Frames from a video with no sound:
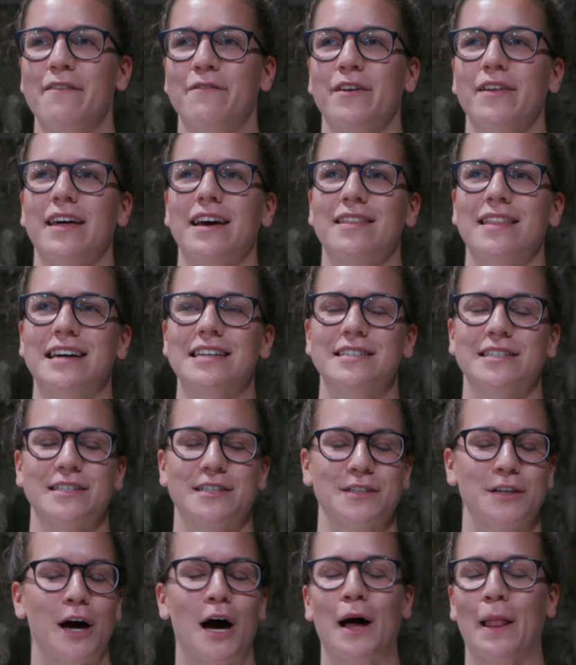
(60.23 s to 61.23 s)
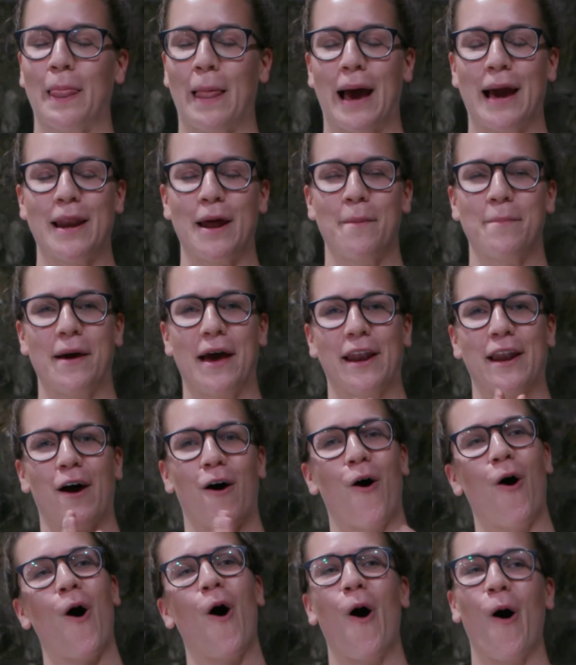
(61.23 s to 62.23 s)
I feel like that does not line up at
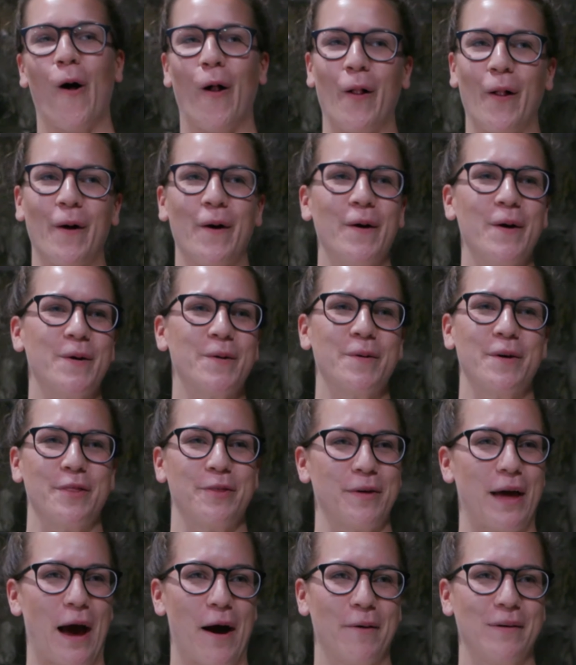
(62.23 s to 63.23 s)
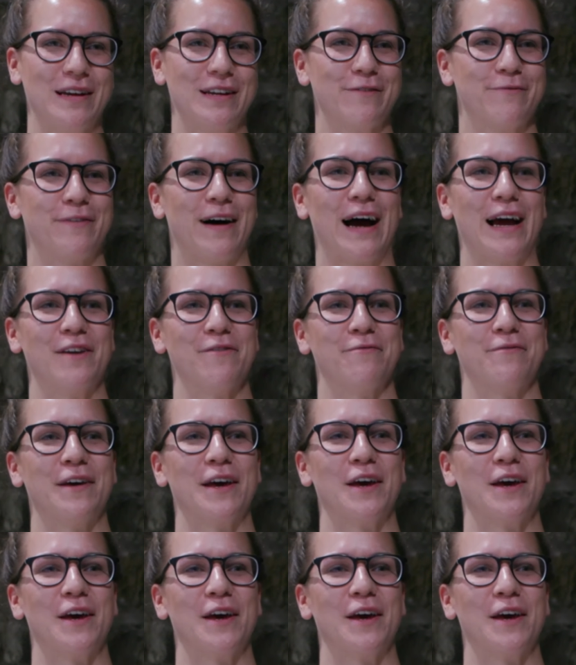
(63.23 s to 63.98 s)
all with how we define